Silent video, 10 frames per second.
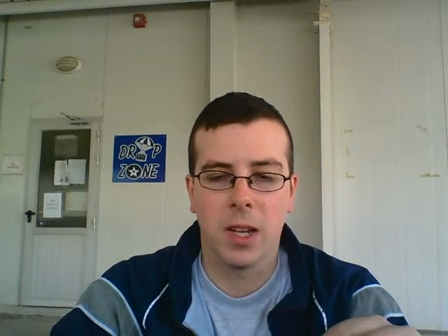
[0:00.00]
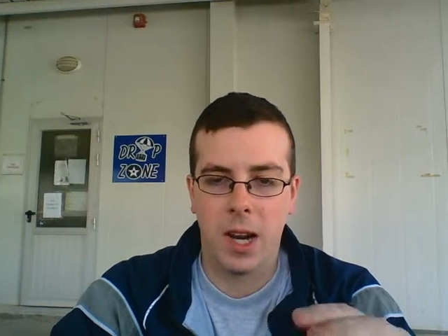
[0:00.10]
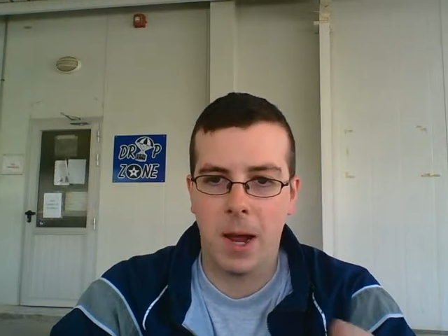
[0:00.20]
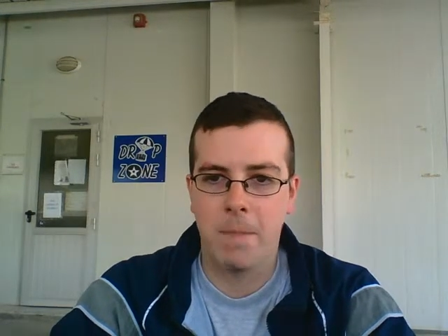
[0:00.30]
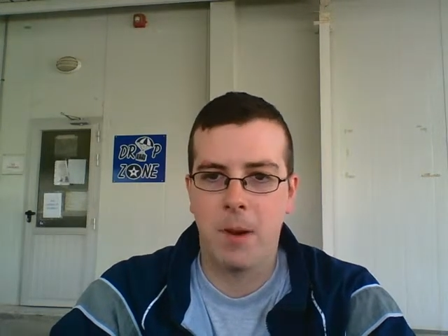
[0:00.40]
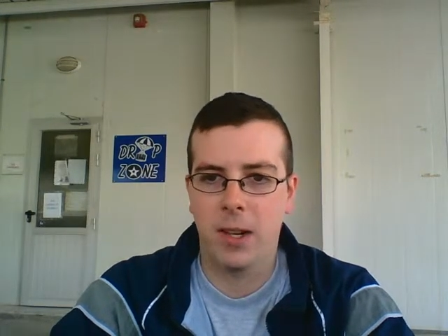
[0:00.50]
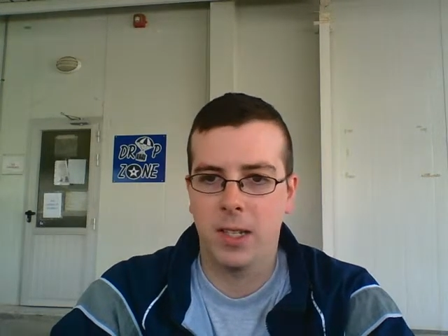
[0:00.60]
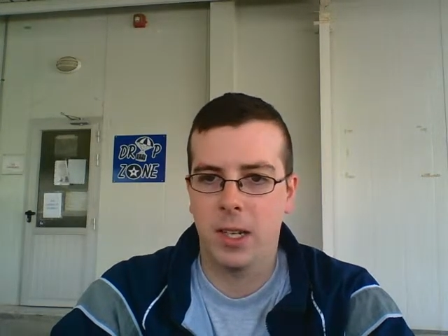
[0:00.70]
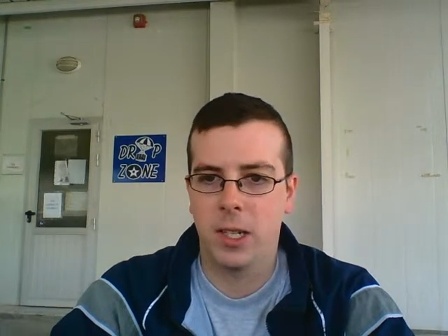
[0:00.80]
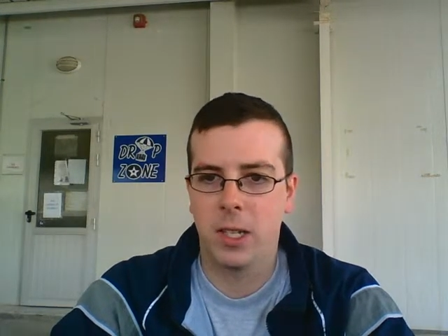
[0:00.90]
An
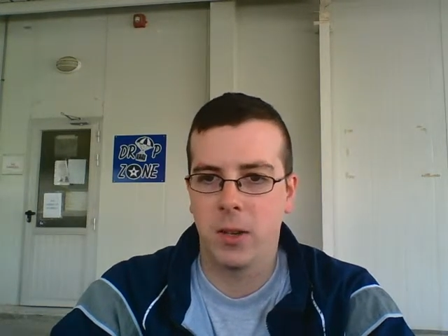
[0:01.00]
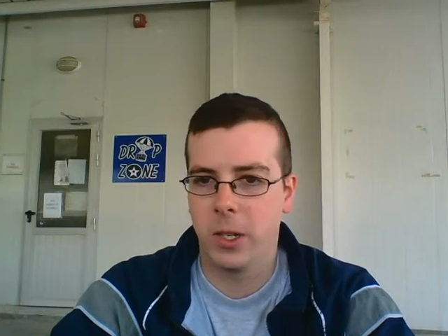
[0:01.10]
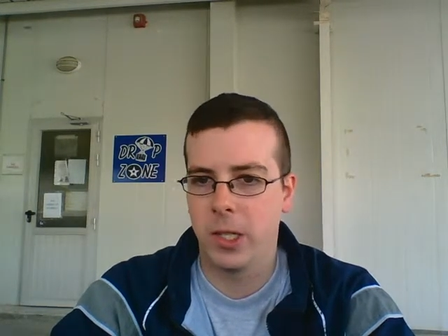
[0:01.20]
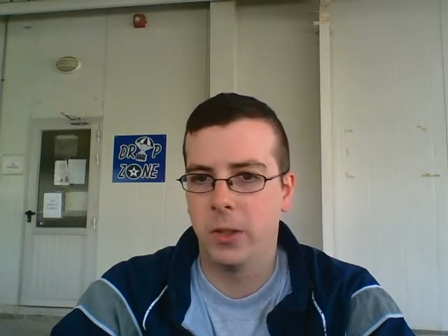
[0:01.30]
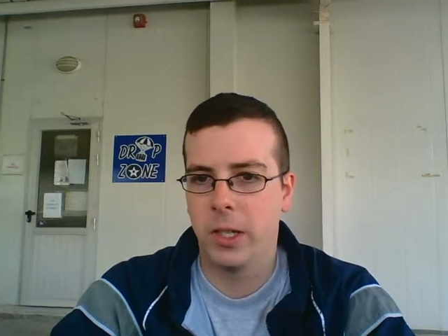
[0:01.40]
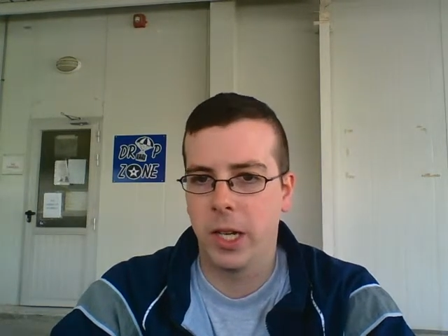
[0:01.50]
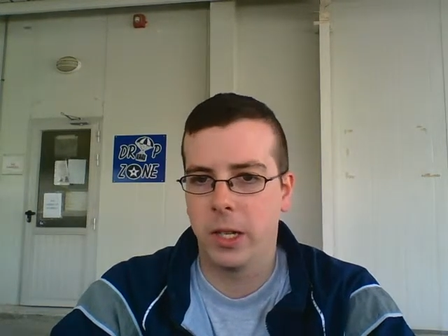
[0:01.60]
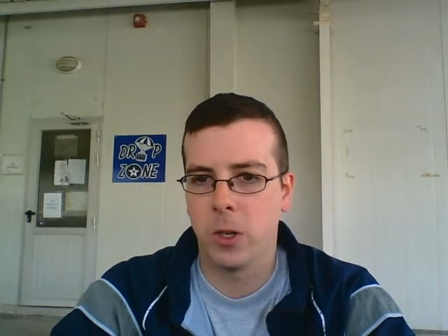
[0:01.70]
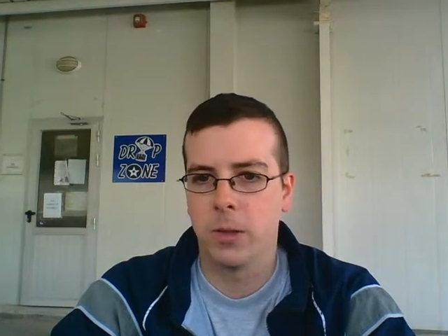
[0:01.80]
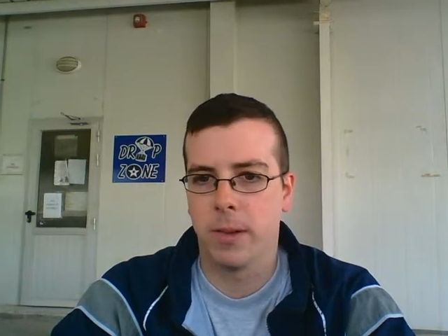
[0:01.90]
iPod Touch 32
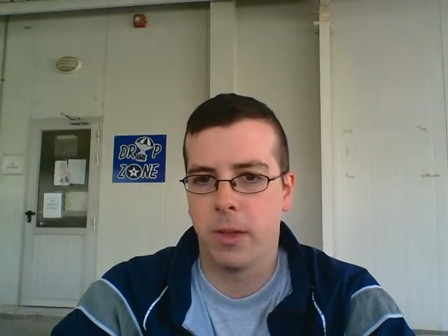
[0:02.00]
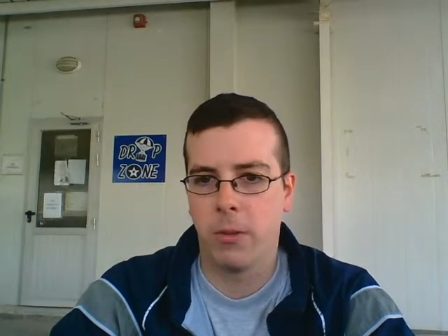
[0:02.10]
gig goes for